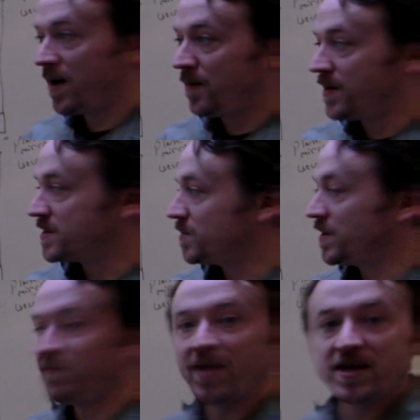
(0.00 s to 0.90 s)
reasonable
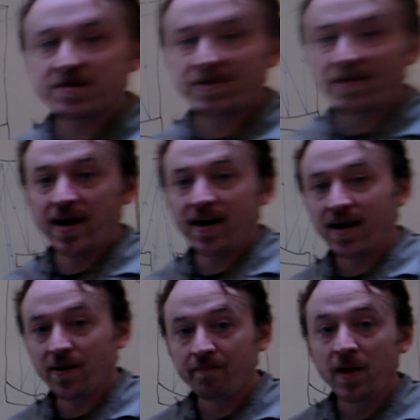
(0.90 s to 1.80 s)
investment right now.
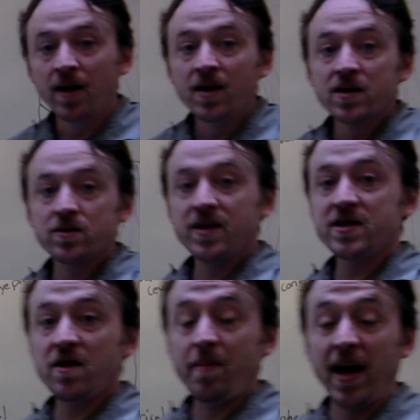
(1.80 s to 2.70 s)
So these are
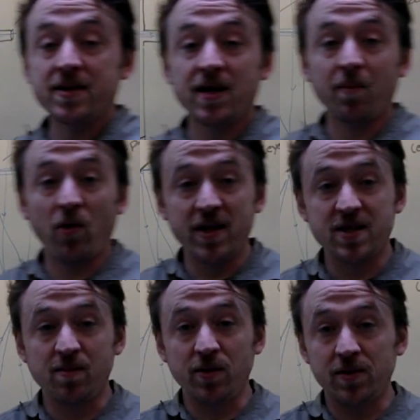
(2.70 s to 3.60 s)
the basic
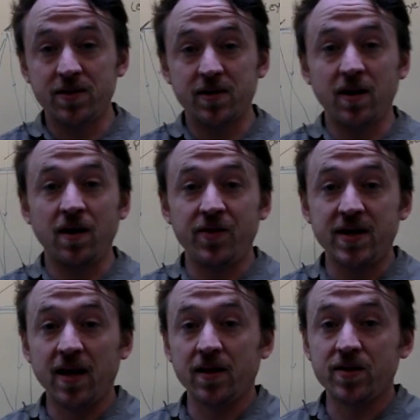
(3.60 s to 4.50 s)
principles of the
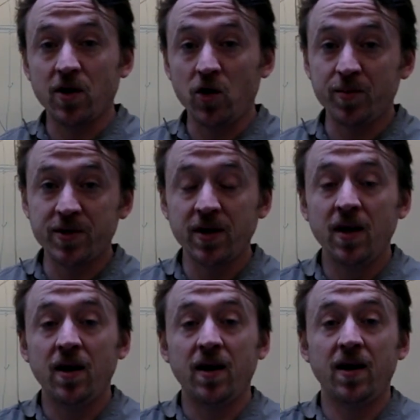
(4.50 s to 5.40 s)
telescopes
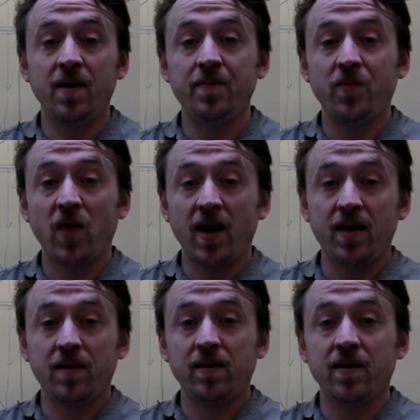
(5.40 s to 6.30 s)
that
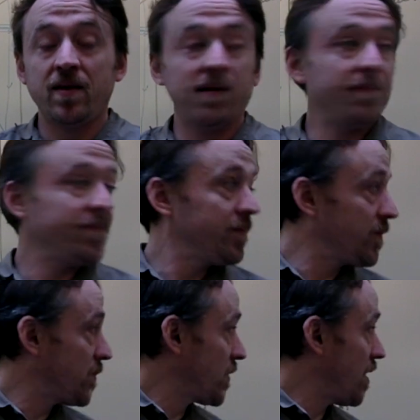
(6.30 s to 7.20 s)

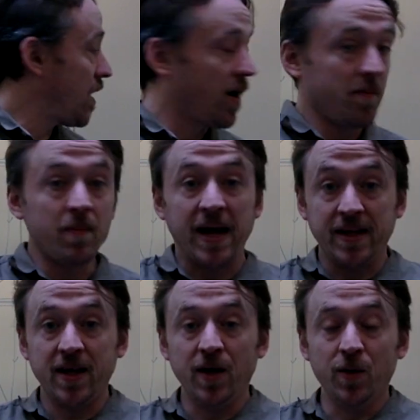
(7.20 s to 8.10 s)
are
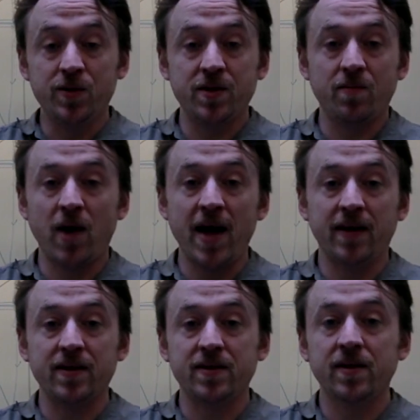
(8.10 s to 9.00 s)
mainly used in
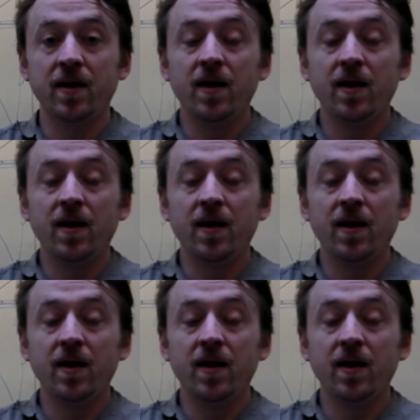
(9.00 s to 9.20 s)
practice.